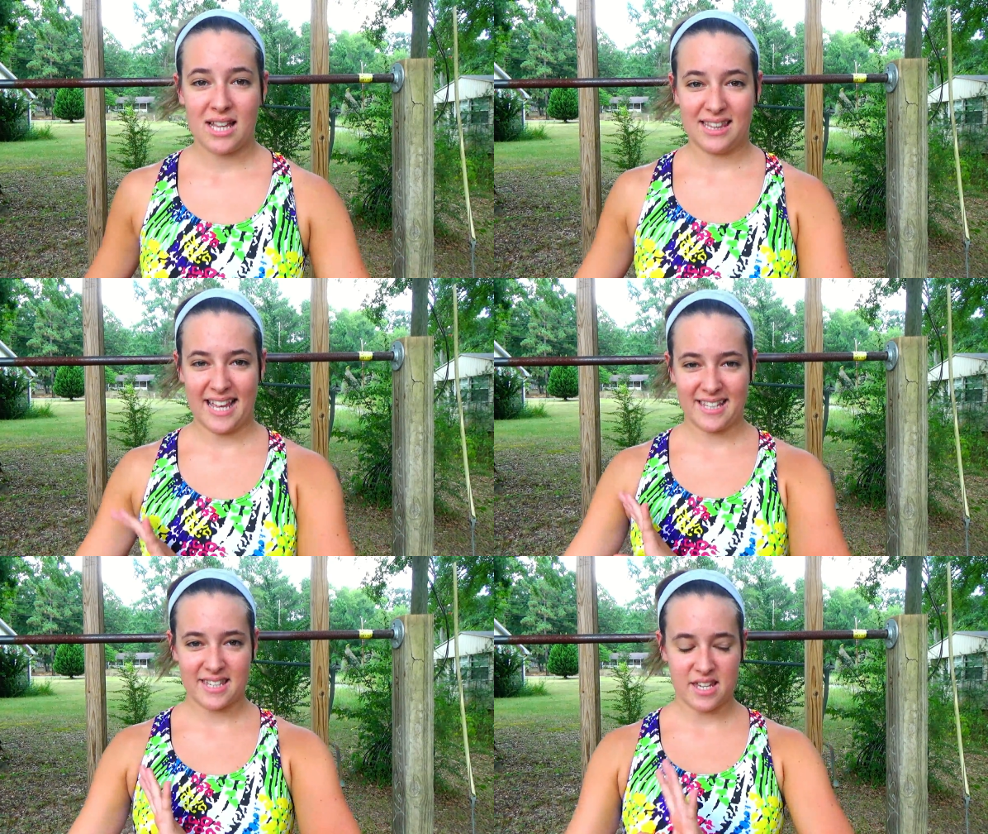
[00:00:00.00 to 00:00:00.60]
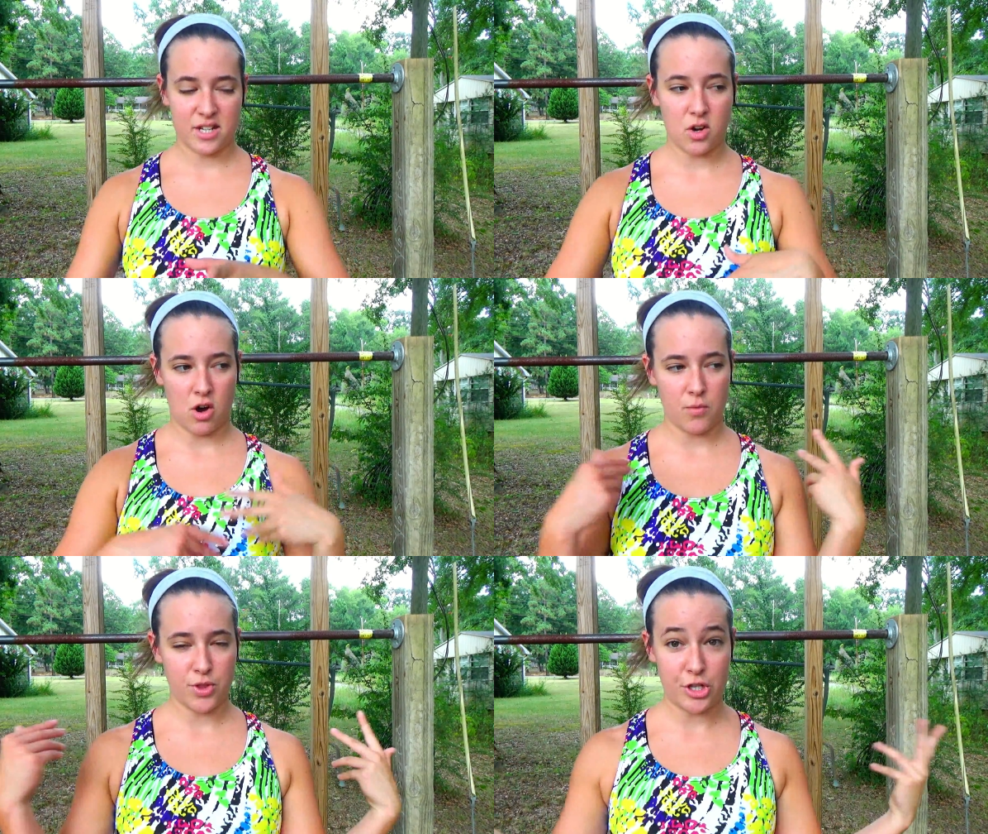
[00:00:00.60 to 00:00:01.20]
let's get
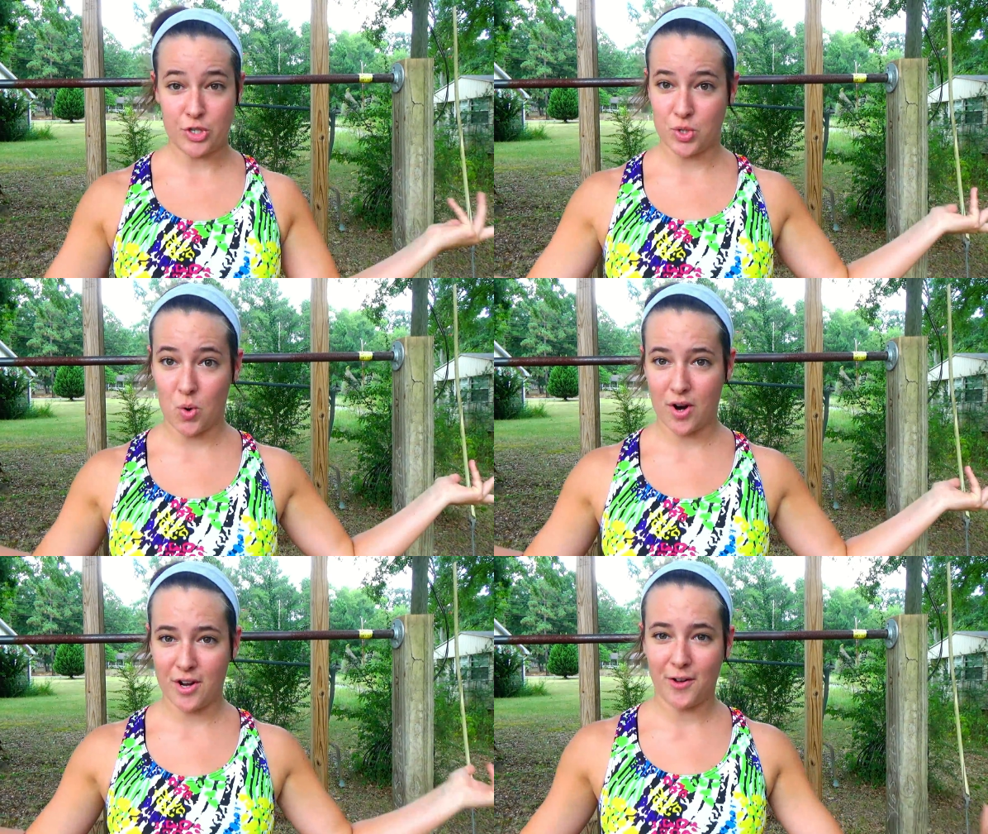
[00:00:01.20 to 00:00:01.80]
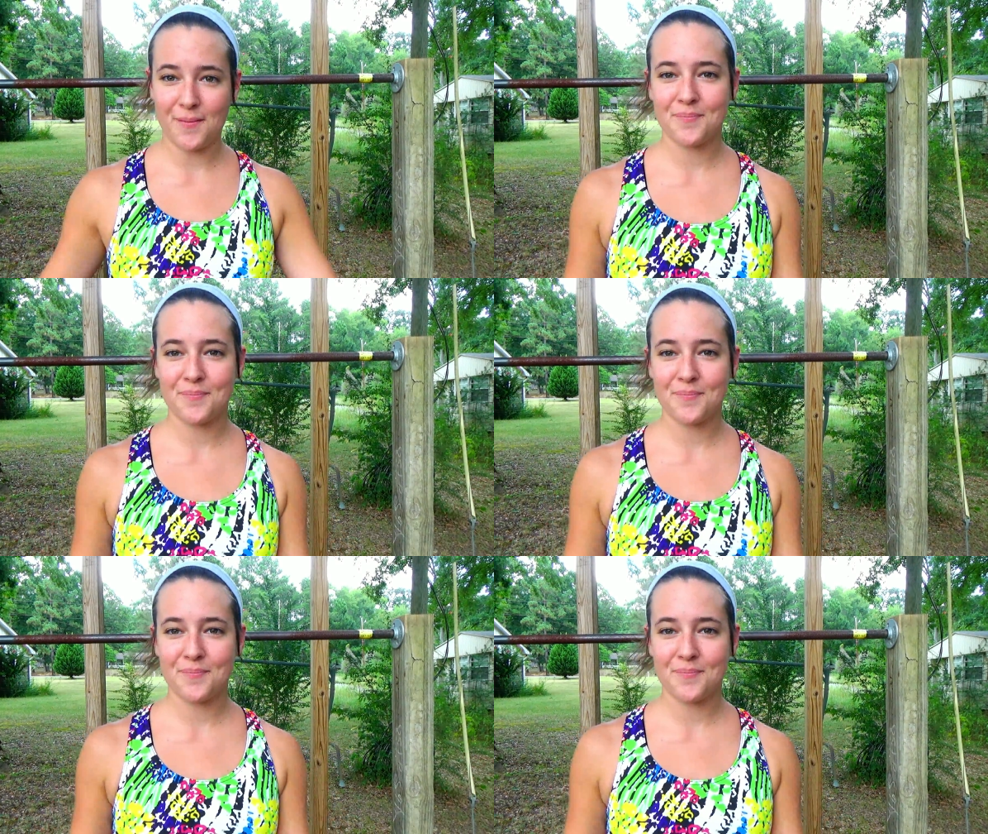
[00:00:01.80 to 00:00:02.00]
on with the tutorial.